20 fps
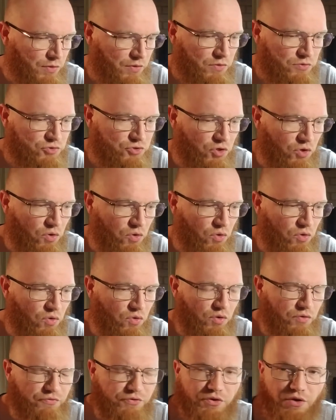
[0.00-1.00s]
So
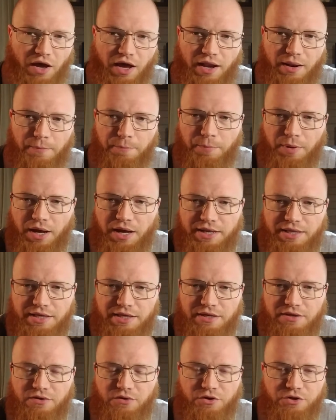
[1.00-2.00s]
if you had a
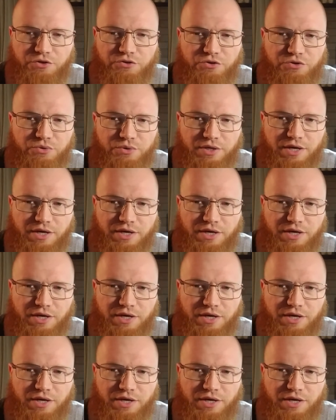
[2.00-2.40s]
buddy or you knew